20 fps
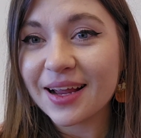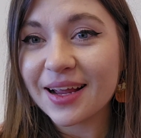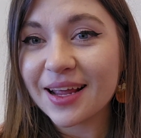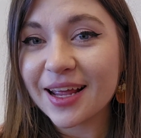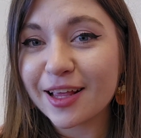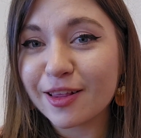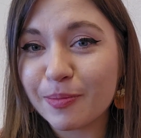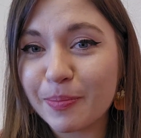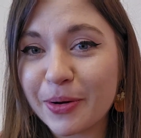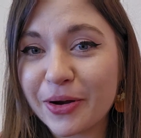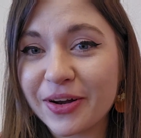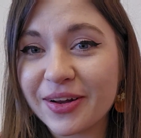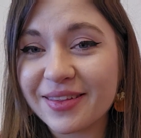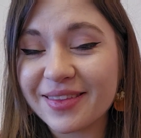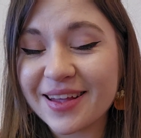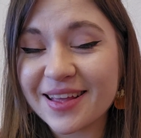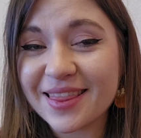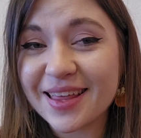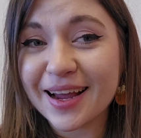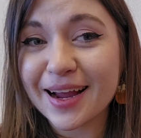
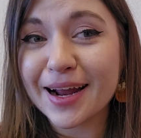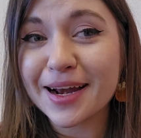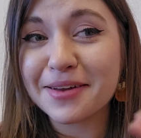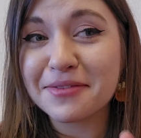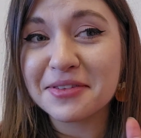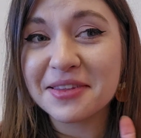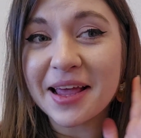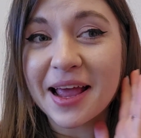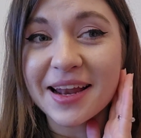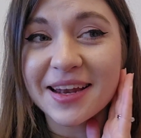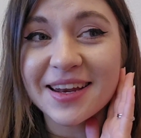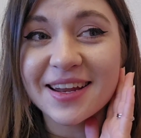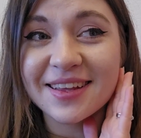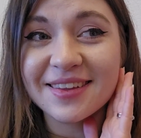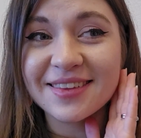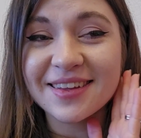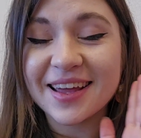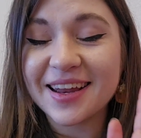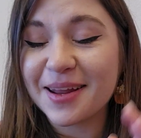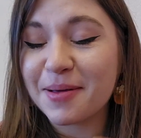experiencing that kind of
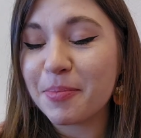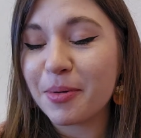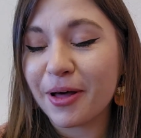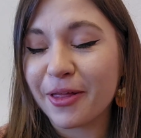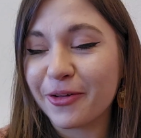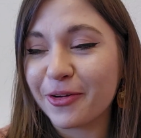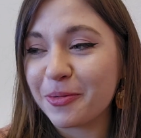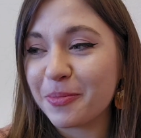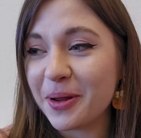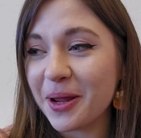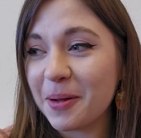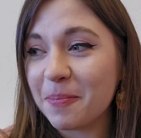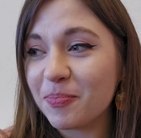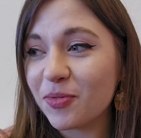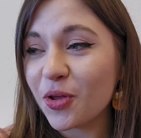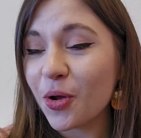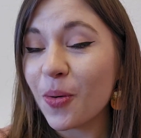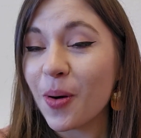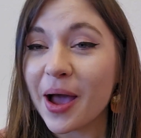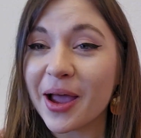sadness, and it bothered me.
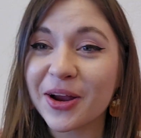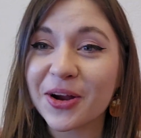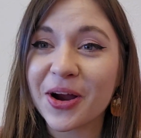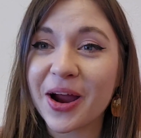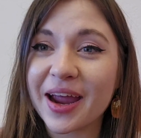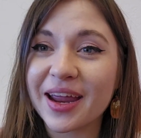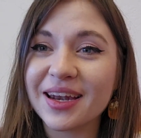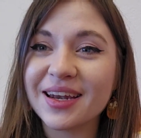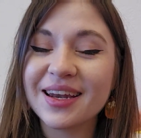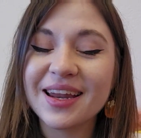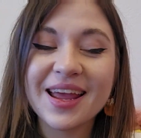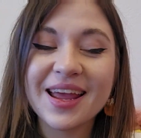So I cried.